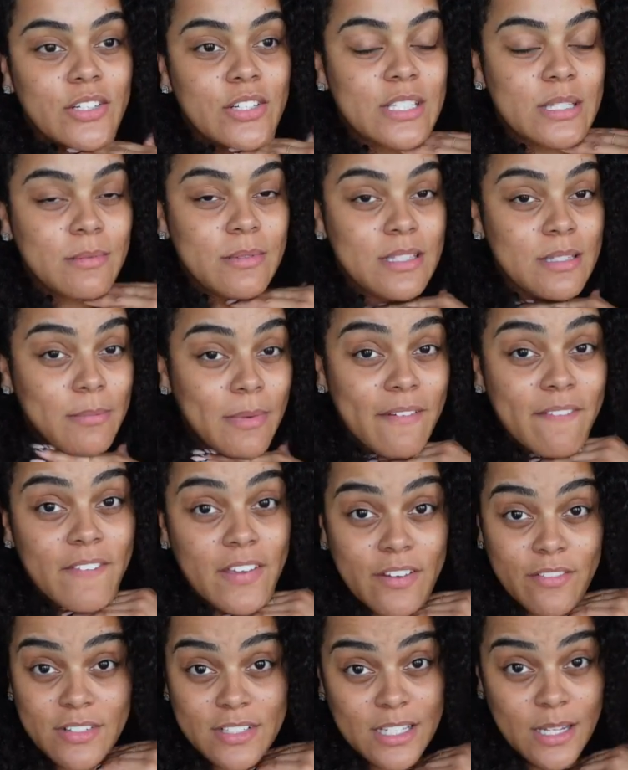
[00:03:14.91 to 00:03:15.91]
Christmas is my
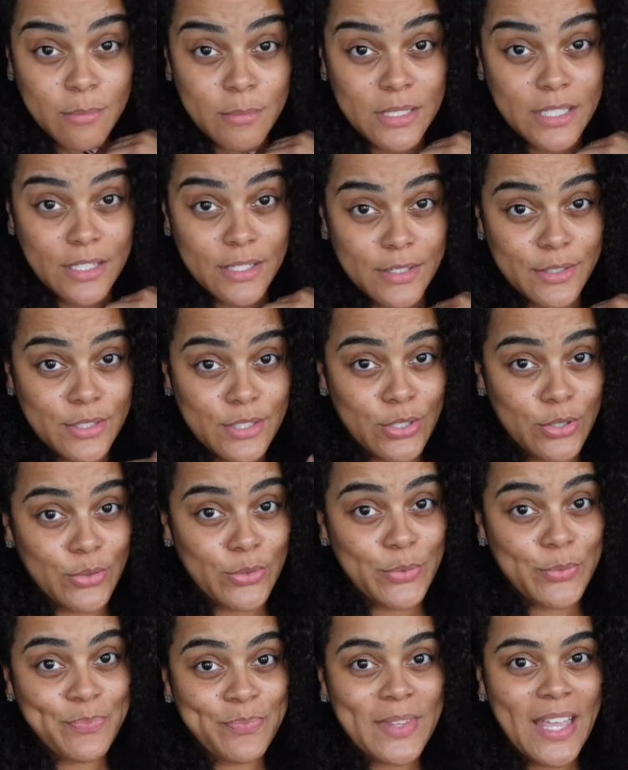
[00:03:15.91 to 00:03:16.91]
favorite time of year,
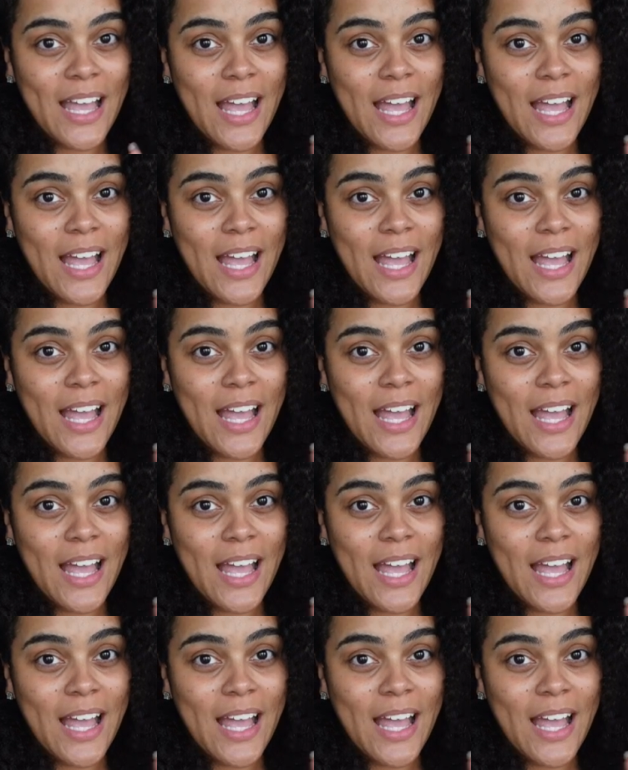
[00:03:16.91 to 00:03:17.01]
so